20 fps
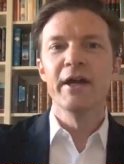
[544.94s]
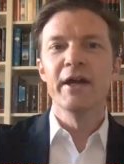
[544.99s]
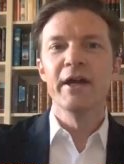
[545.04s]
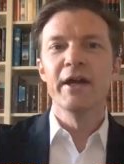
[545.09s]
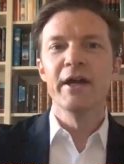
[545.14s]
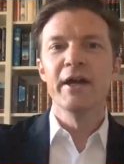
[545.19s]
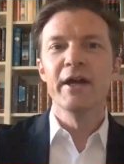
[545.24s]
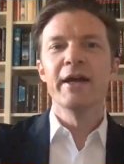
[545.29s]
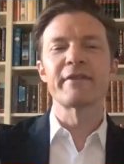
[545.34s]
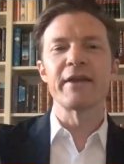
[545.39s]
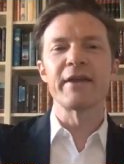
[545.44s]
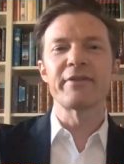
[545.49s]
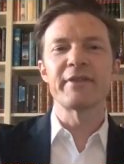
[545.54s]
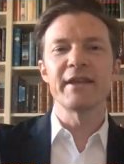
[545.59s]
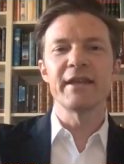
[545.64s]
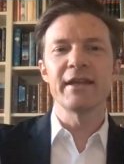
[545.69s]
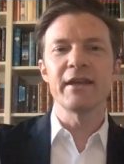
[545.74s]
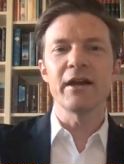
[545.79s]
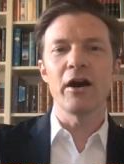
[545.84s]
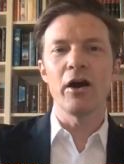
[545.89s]
is that
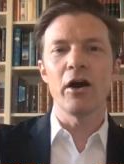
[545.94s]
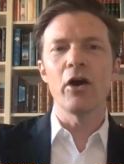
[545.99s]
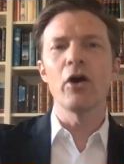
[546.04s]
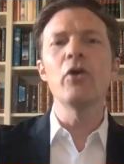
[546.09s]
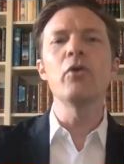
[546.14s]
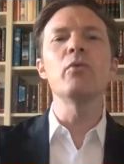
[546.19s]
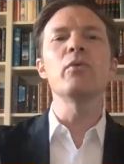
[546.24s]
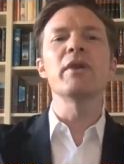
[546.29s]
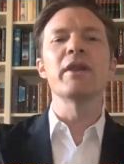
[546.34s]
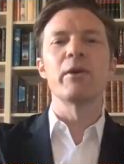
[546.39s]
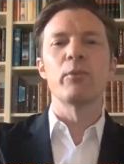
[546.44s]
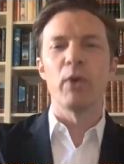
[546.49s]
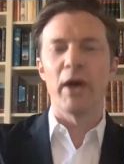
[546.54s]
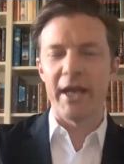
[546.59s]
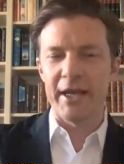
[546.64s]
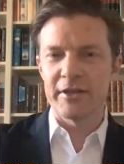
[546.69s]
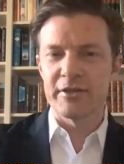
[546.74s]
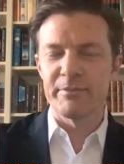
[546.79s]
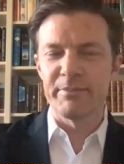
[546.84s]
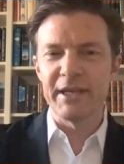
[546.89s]
the only
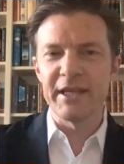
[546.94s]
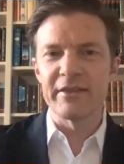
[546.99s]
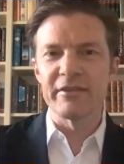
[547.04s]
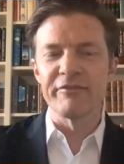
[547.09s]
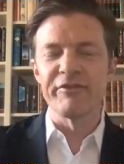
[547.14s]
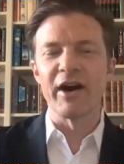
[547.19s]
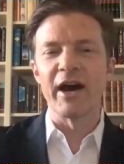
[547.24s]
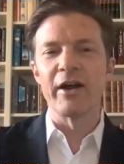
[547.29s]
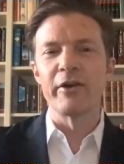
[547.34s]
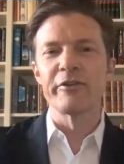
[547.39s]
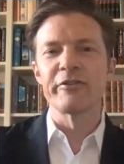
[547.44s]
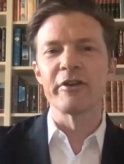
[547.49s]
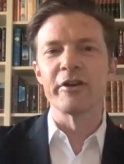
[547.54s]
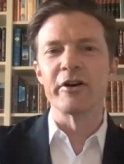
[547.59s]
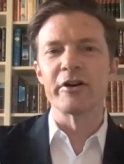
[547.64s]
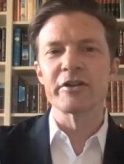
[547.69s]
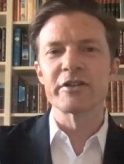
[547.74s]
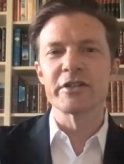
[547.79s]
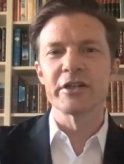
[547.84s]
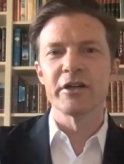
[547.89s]
way to beat the virus
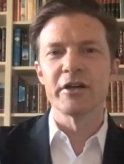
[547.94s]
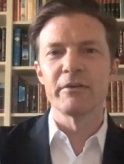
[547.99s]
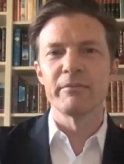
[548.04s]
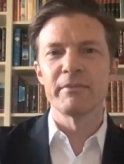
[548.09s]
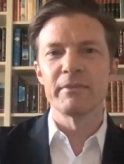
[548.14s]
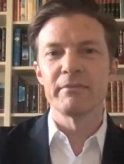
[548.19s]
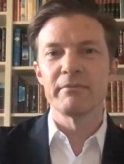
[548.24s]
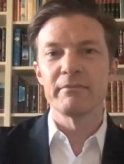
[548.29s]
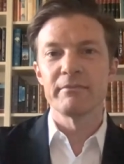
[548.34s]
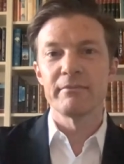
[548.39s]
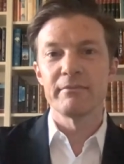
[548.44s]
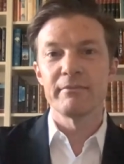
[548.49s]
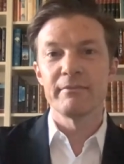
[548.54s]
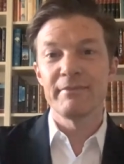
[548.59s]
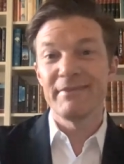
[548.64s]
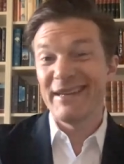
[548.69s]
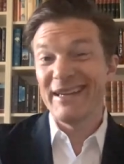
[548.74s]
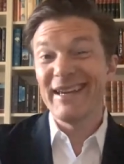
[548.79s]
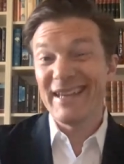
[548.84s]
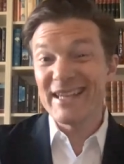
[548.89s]
long term
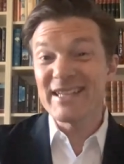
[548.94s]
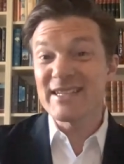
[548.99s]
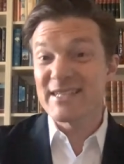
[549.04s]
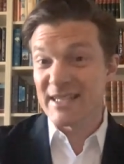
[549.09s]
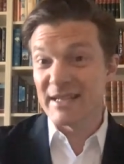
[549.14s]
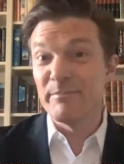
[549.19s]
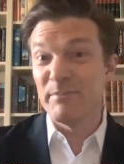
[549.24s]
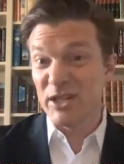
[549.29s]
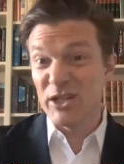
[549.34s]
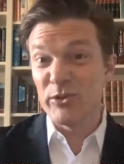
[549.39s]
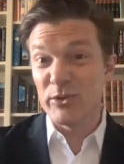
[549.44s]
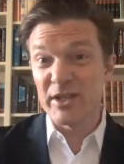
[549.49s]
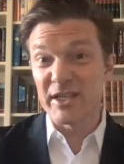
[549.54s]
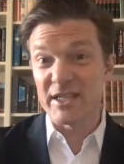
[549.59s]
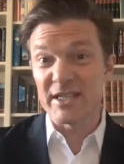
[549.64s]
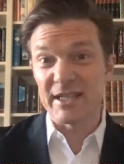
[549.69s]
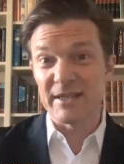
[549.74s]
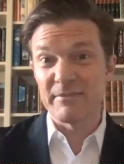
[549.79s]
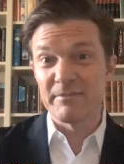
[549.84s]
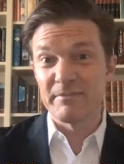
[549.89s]
is
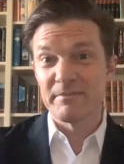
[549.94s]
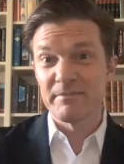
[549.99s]
immunity.